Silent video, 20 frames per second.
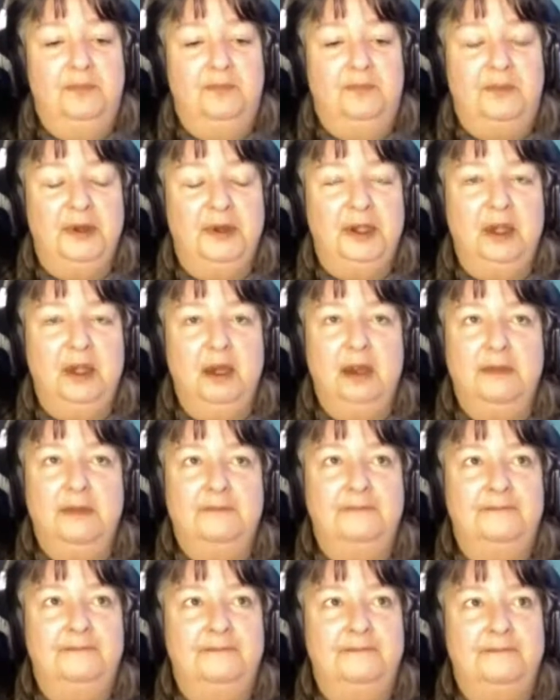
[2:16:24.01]
but
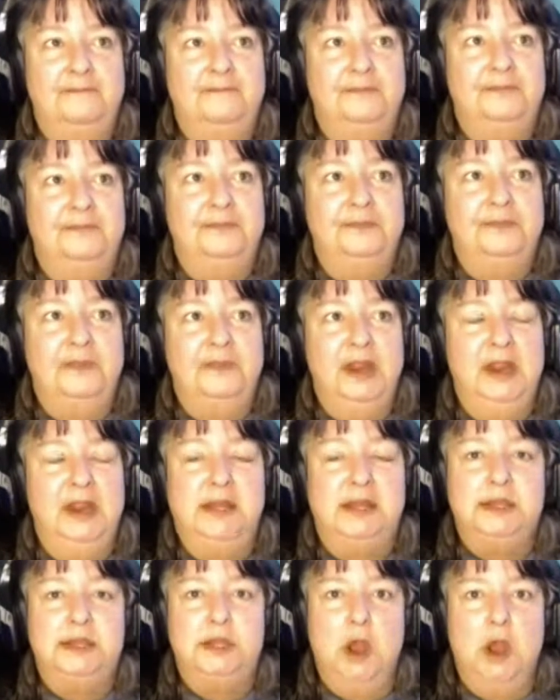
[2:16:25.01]

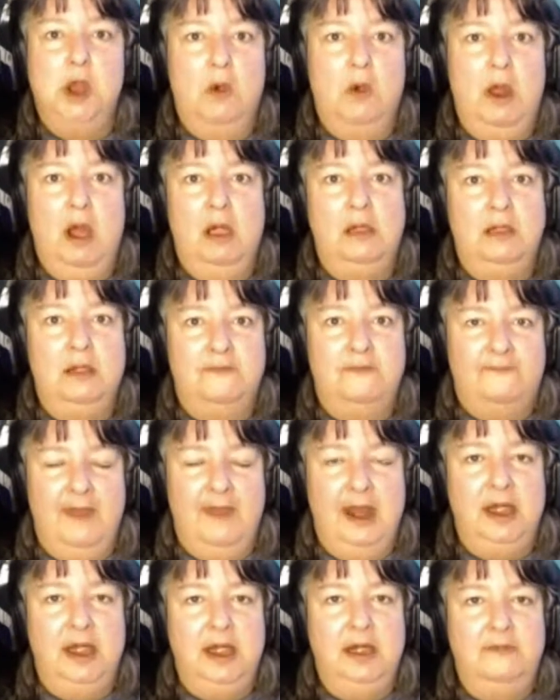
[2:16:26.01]
it's so hard to
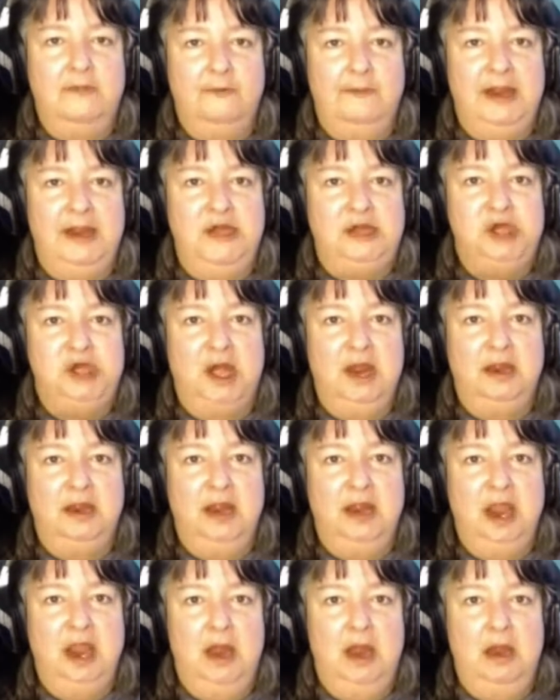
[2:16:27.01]
find information on
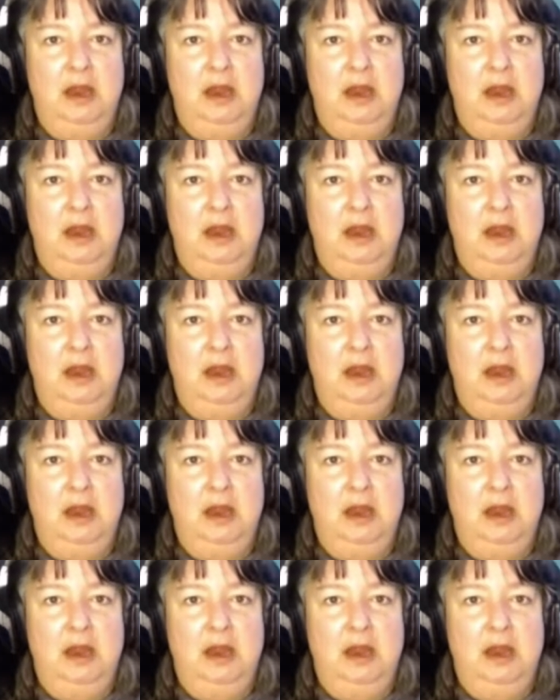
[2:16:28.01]
that.